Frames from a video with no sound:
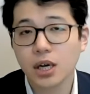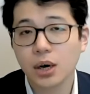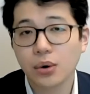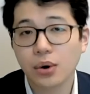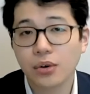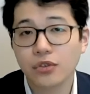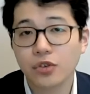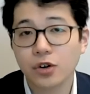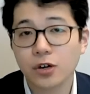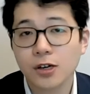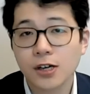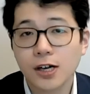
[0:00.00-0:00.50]

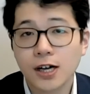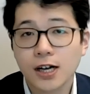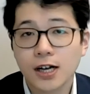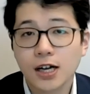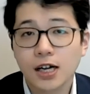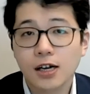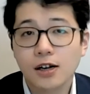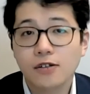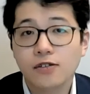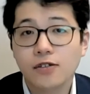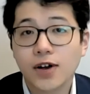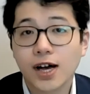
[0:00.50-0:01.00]
However,
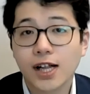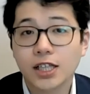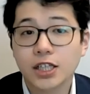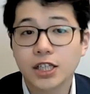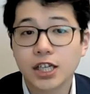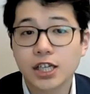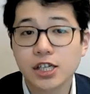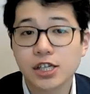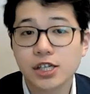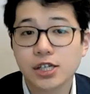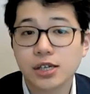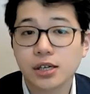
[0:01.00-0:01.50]

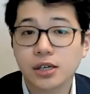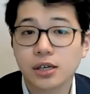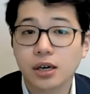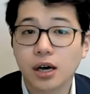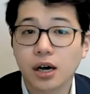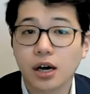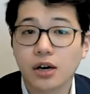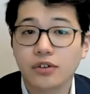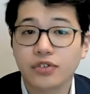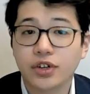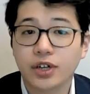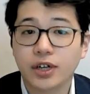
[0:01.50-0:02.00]

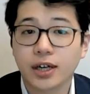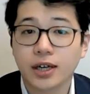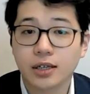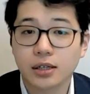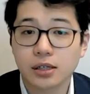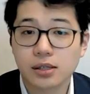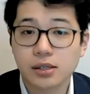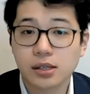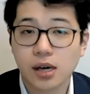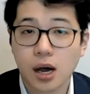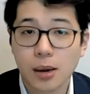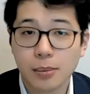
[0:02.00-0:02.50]
validation of an
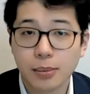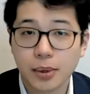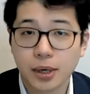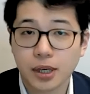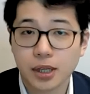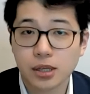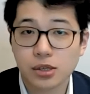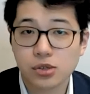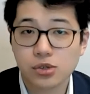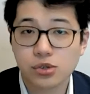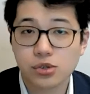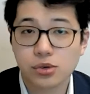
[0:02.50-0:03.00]

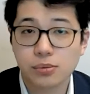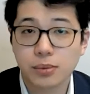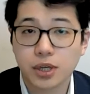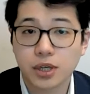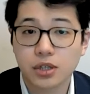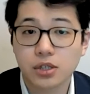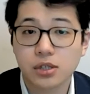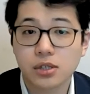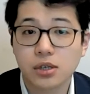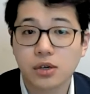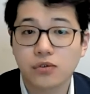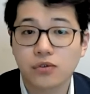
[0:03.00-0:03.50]
endoscopic
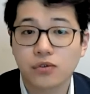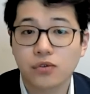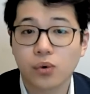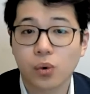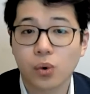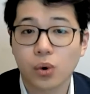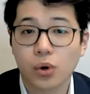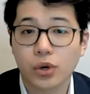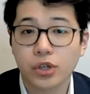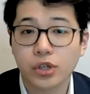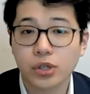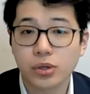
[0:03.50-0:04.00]
instrument
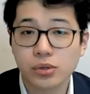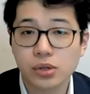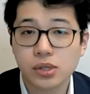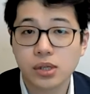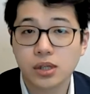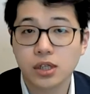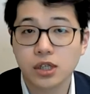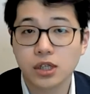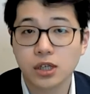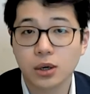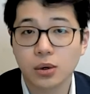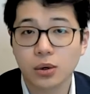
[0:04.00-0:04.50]
for use
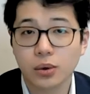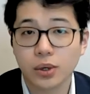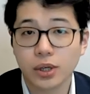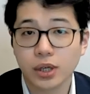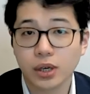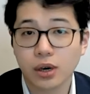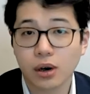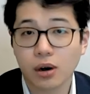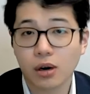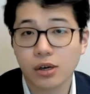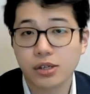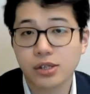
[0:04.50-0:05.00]
in
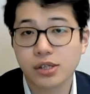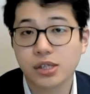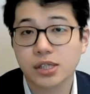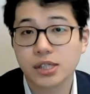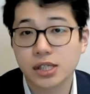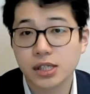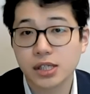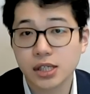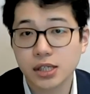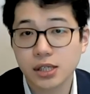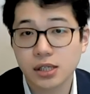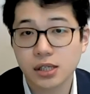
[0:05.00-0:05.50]
EOE
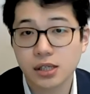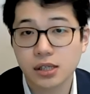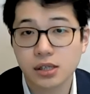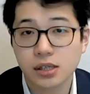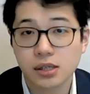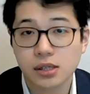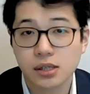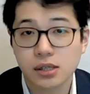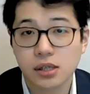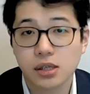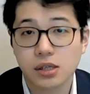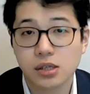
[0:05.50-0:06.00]

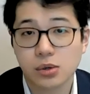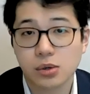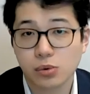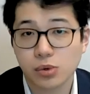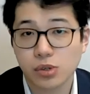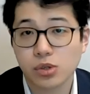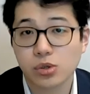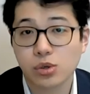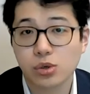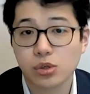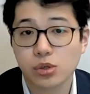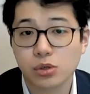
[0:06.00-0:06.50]
RCTs is a
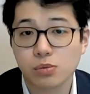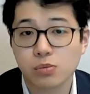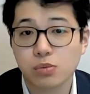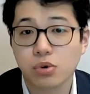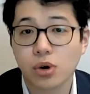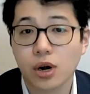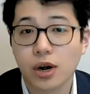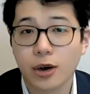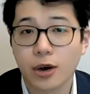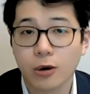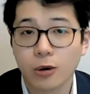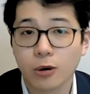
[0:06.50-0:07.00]
research
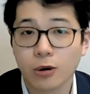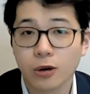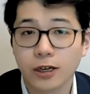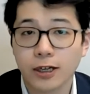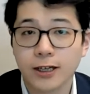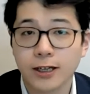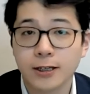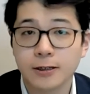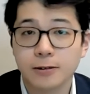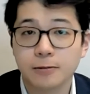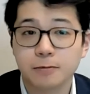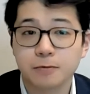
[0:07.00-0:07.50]

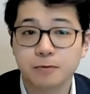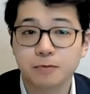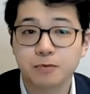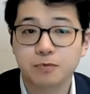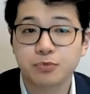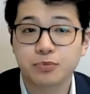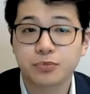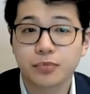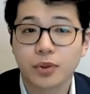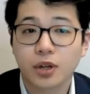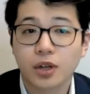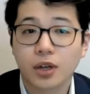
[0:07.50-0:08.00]
priority.
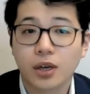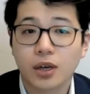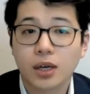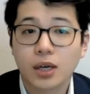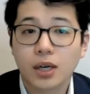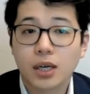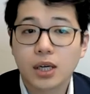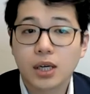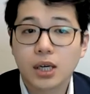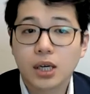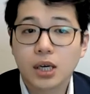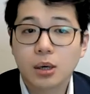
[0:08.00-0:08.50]

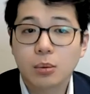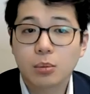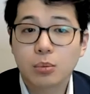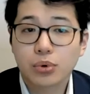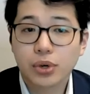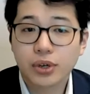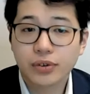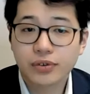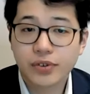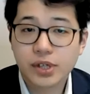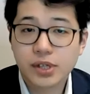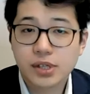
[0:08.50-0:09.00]

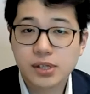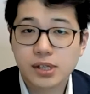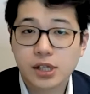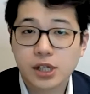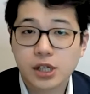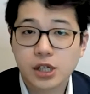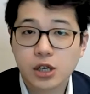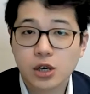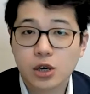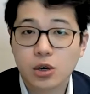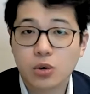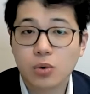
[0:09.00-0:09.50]

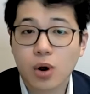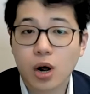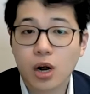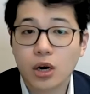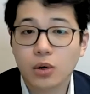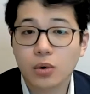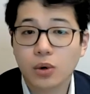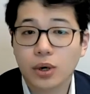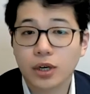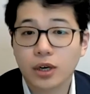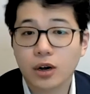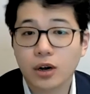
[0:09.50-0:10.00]
Previously,
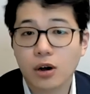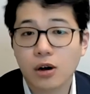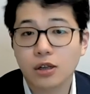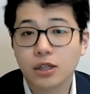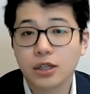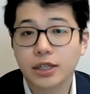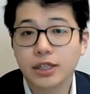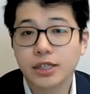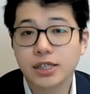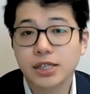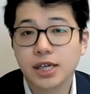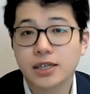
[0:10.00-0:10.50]
Hirano and
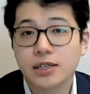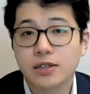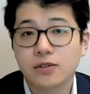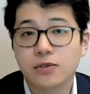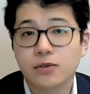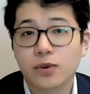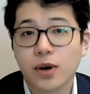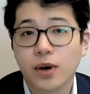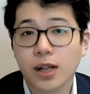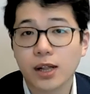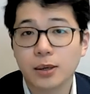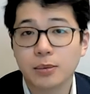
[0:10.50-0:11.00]
colleagues had
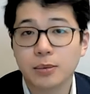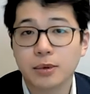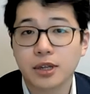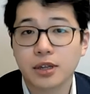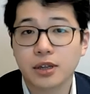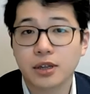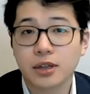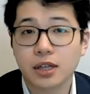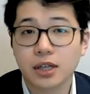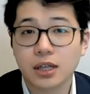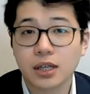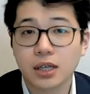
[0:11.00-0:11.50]
developed
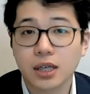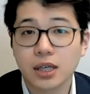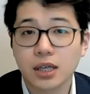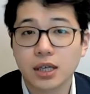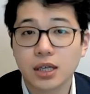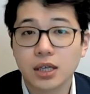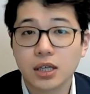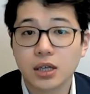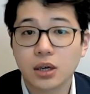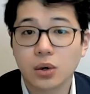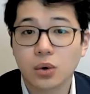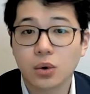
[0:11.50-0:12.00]
the
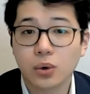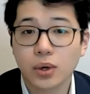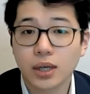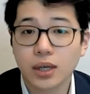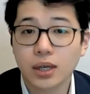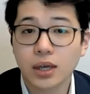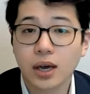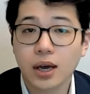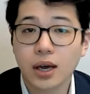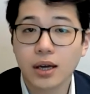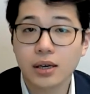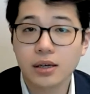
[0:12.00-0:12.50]

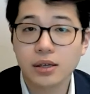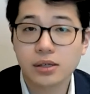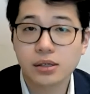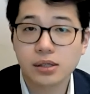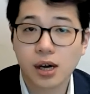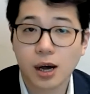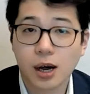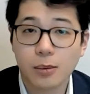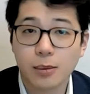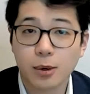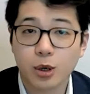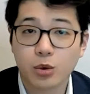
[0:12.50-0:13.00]
EOE
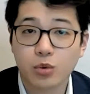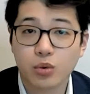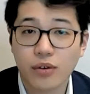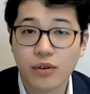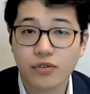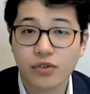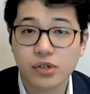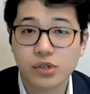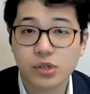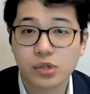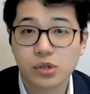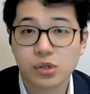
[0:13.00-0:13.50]
Endoscopic
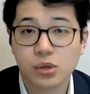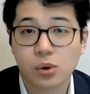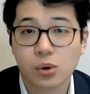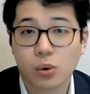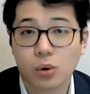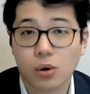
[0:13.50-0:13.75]
Reference